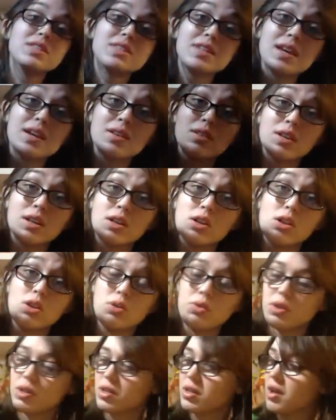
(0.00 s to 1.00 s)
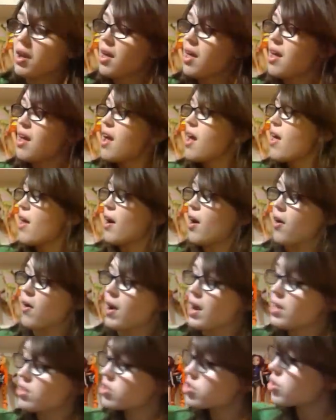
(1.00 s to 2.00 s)
stand included. All
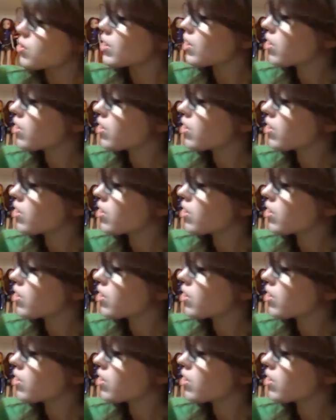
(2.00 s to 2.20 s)
right, so